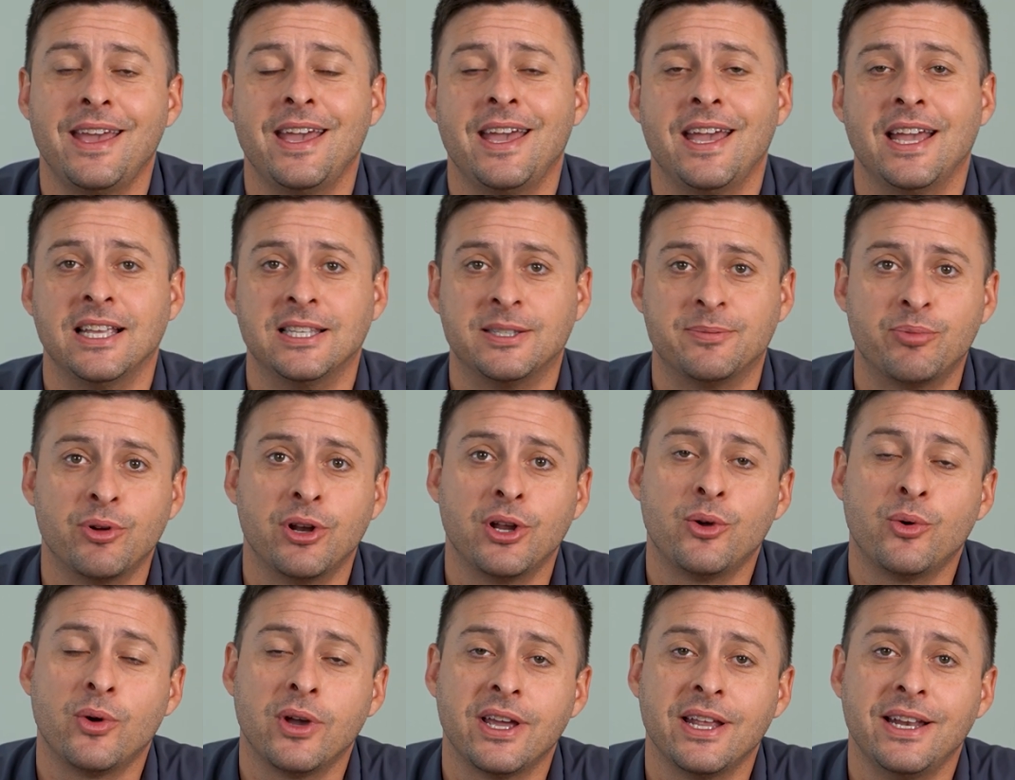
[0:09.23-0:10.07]
It's pretty
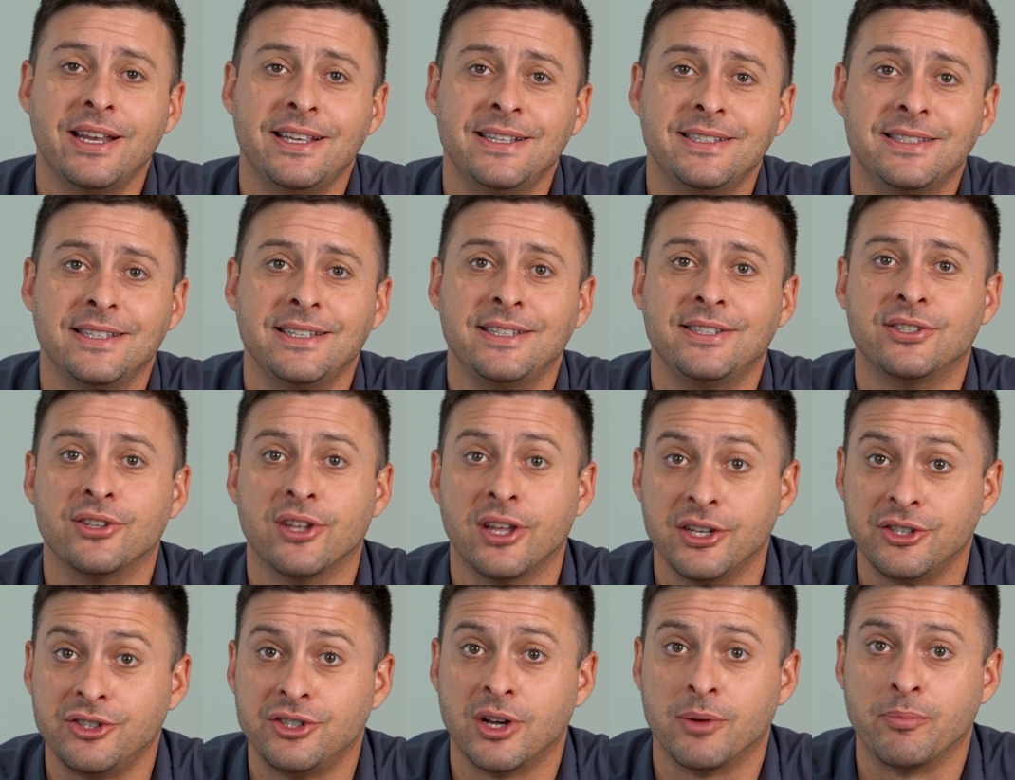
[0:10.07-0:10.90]
quick and easy, so
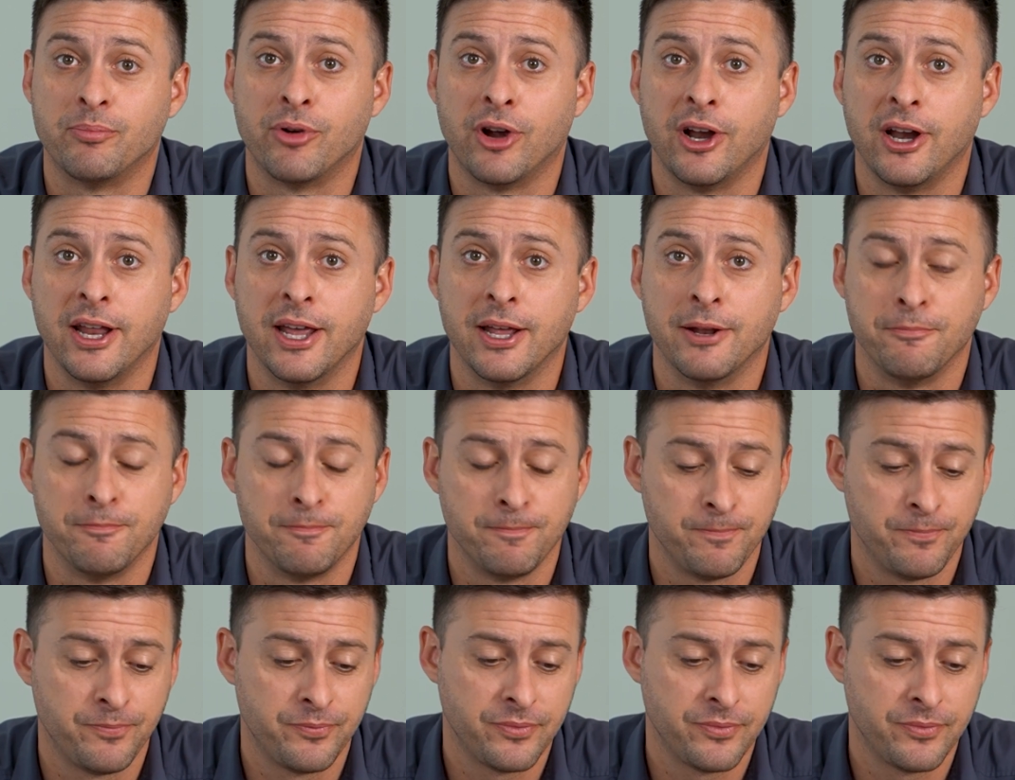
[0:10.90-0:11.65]
let's jump right in.